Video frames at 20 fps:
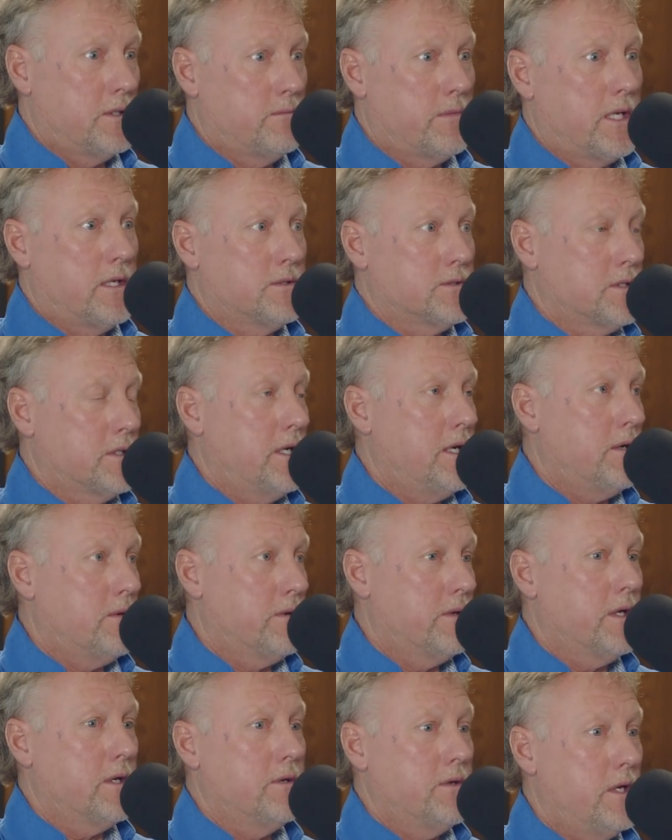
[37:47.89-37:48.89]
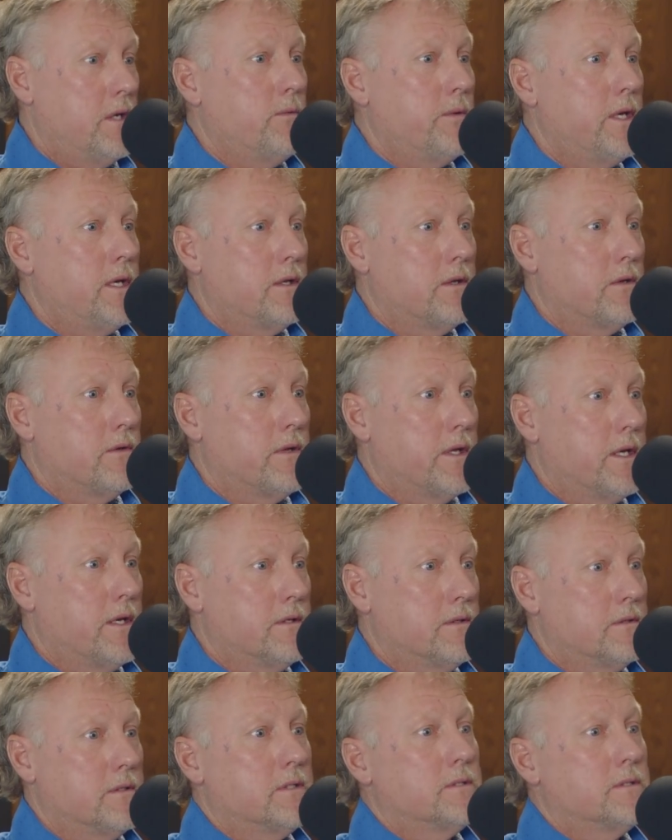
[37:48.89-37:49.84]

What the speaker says: 10 miles an hour? And they go, yeah, we can do that.